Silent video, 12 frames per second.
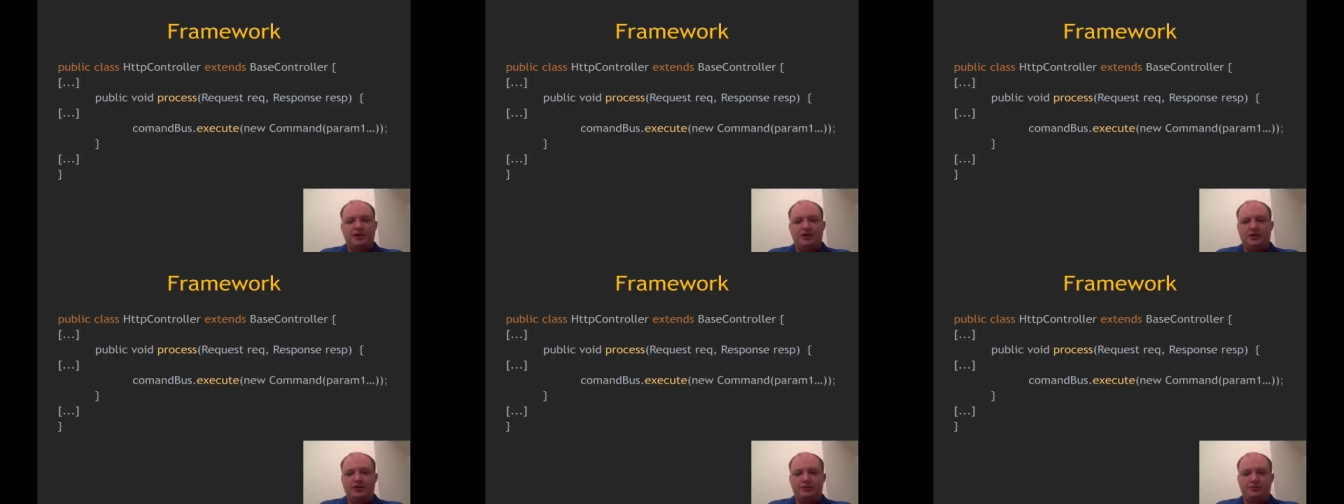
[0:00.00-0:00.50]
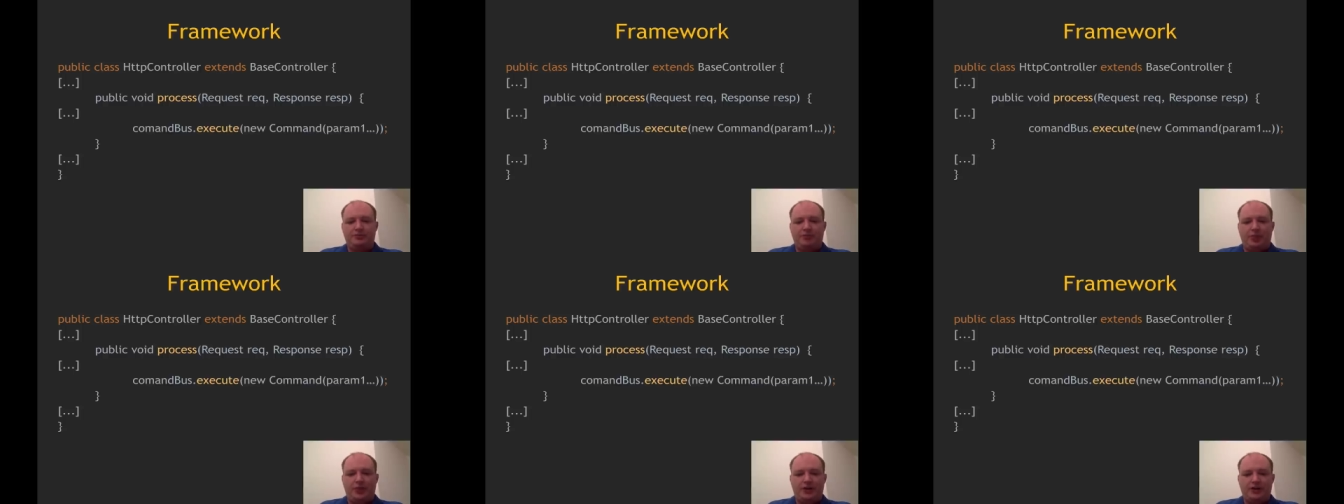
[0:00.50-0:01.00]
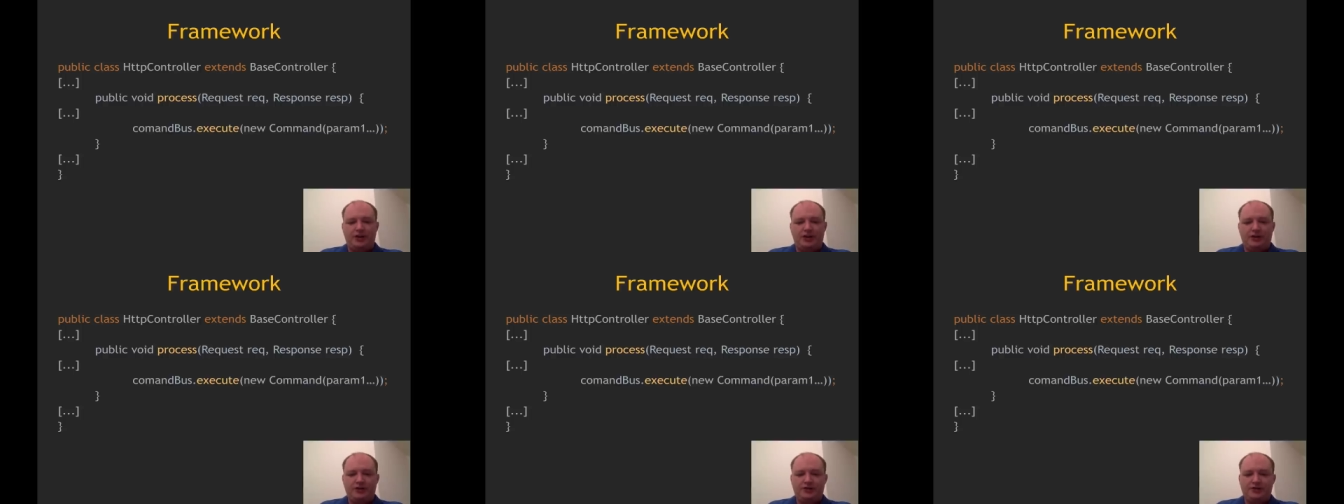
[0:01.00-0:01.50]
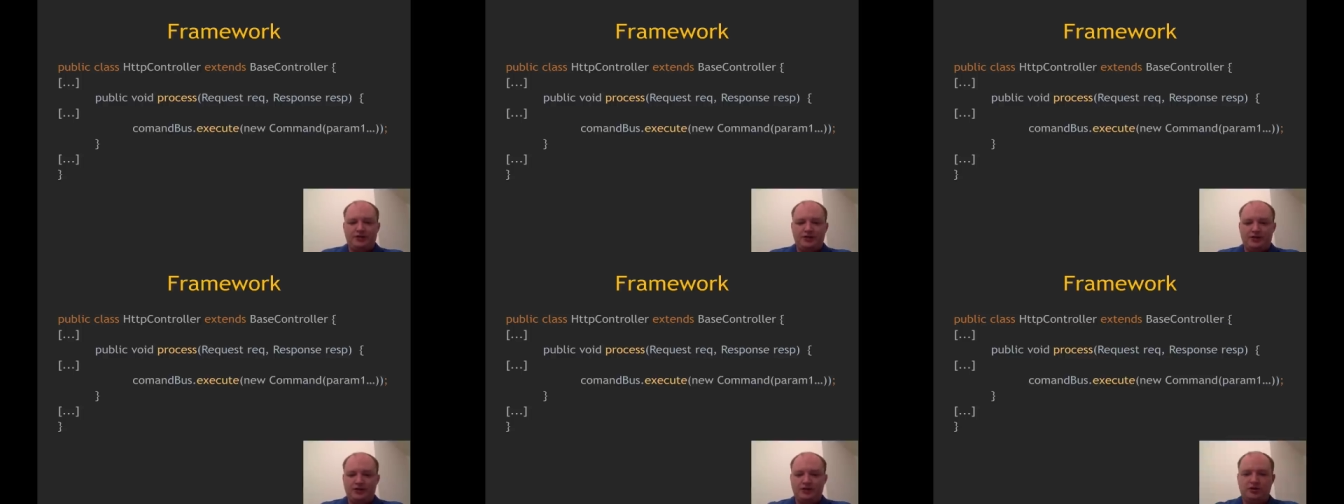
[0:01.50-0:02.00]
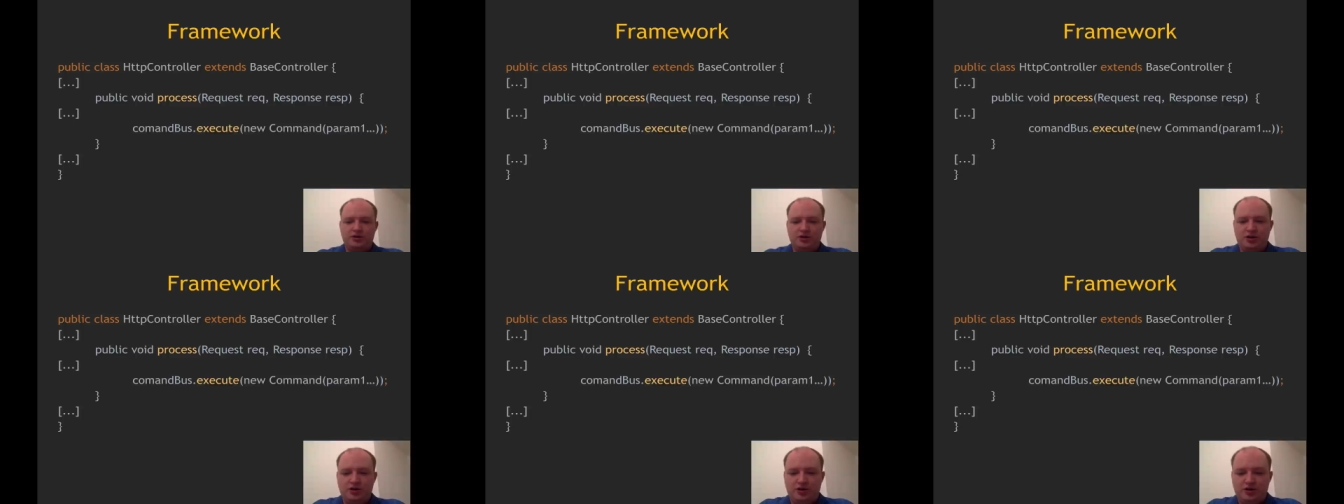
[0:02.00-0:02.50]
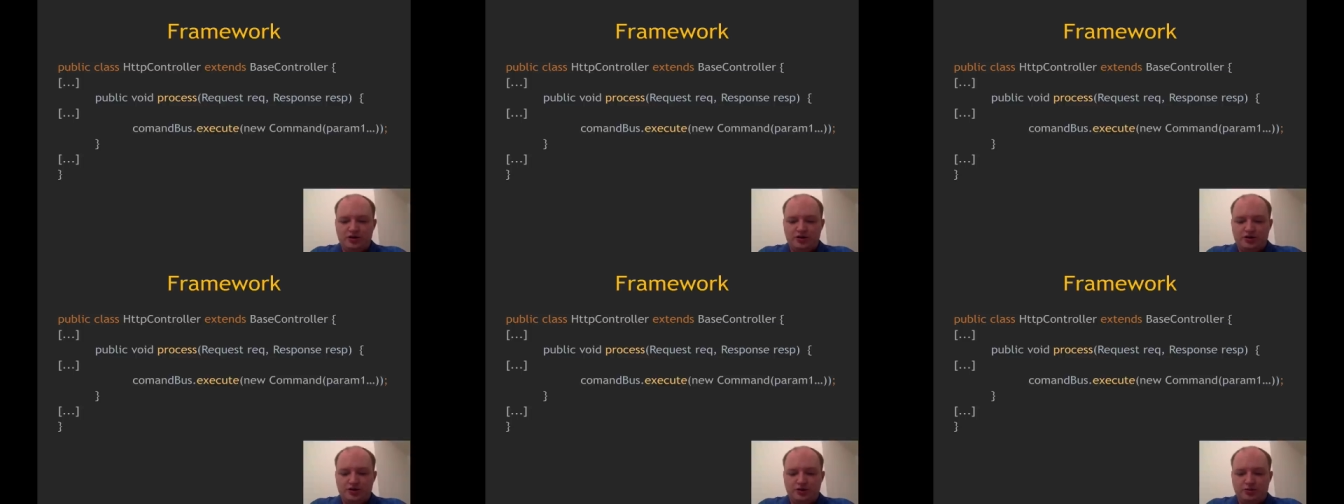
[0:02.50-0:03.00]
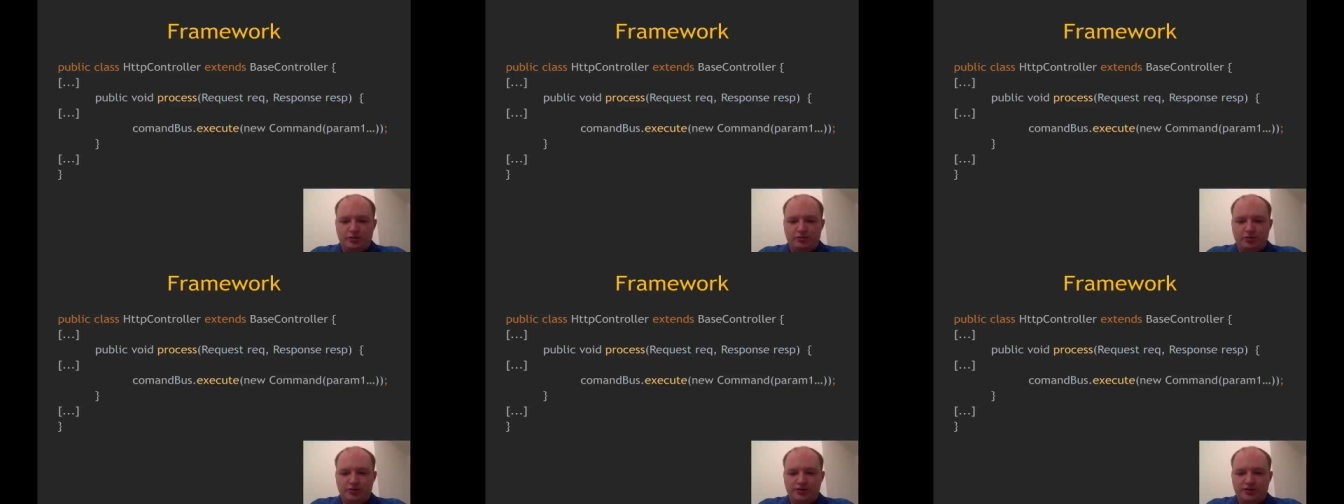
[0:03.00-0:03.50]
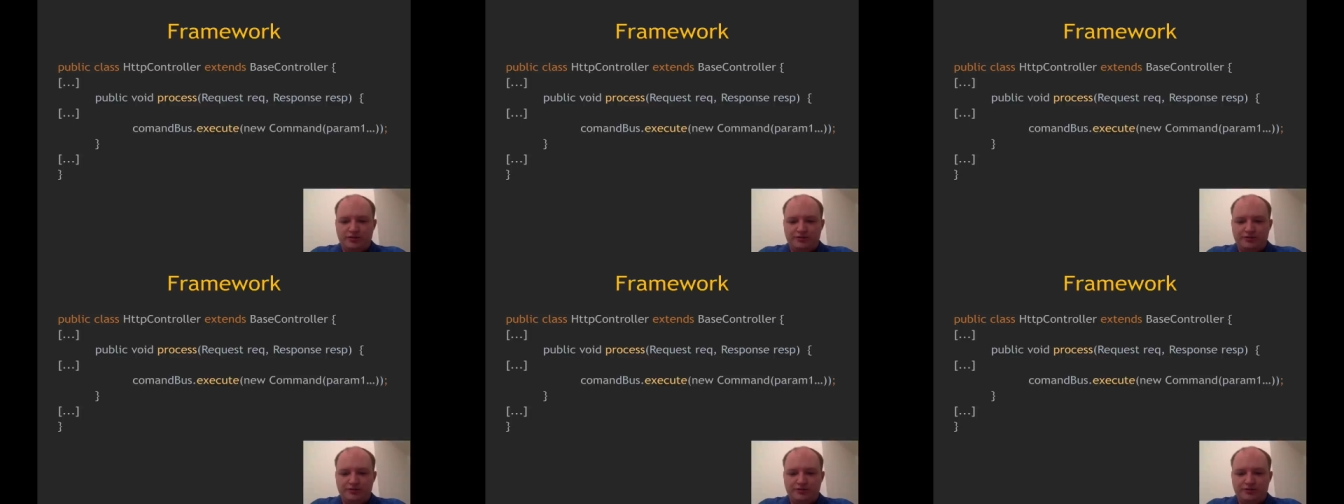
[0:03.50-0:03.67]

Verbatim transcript: Um, and so we would